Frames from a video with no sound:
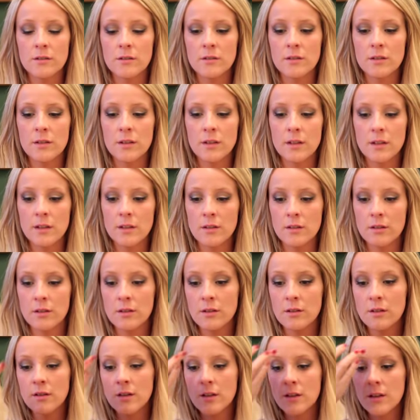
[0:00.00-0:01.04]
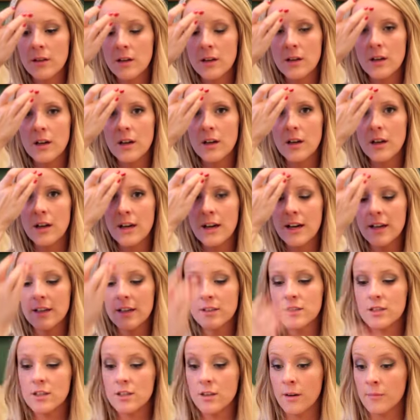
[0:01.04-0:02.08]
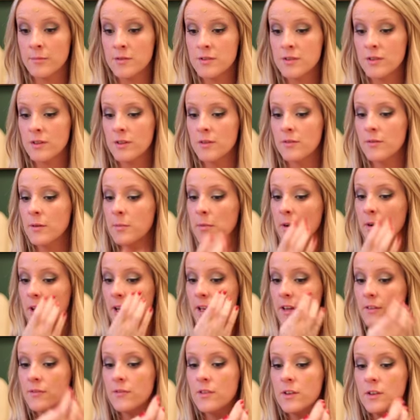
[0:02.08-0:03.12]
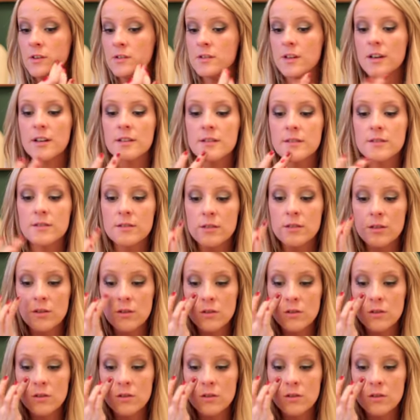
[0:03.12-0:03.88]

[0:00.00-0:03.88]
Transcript: Okay. And I'm just going to apply a few dots.